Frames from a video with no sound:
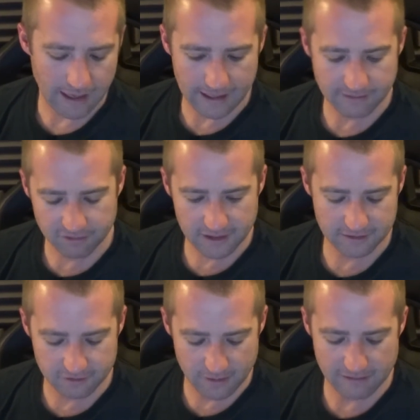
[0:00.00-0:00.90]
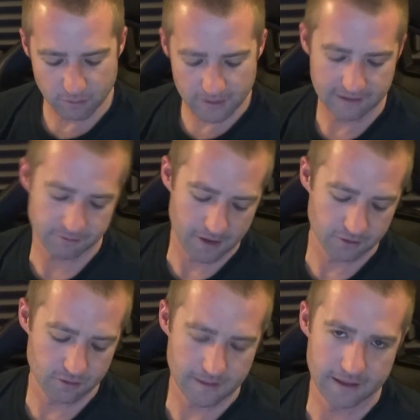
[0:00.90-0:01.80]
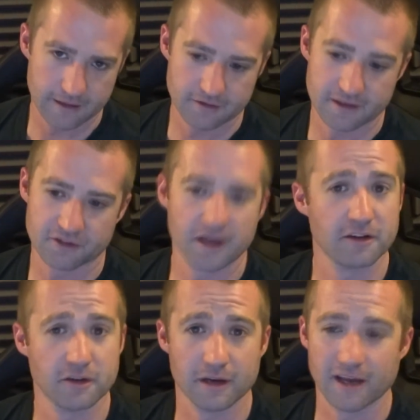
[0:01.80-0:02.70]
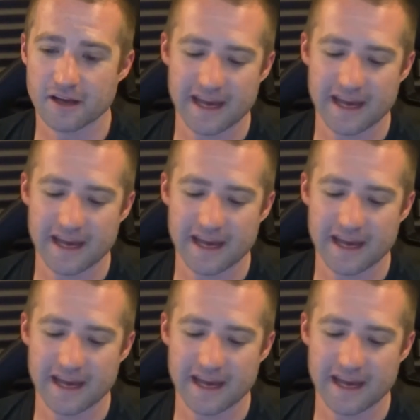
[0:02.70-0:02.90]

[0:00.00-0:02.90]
I've said to everyone I've spoke to about this, and I'll say it to you guys,